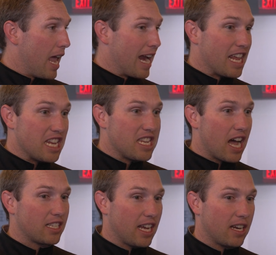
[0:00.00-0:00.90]
And he
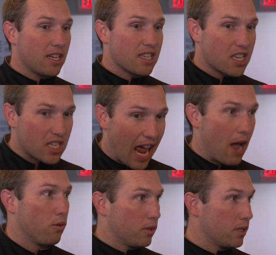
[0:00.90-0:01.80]
does it
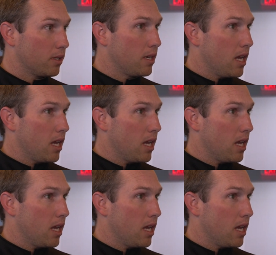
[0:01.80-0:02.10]
sound.